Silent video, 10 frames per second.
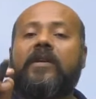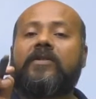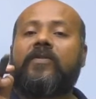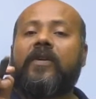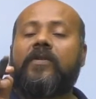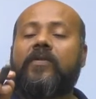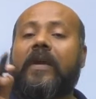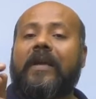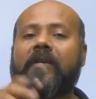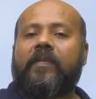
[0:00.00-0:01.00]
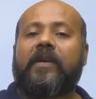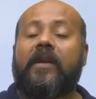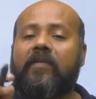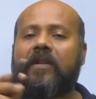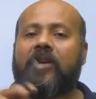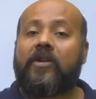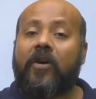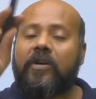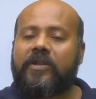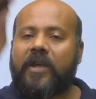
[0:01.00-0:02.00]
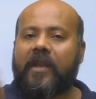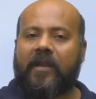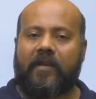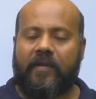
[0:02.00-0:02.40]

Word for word: is going to get up and he will say, no sir,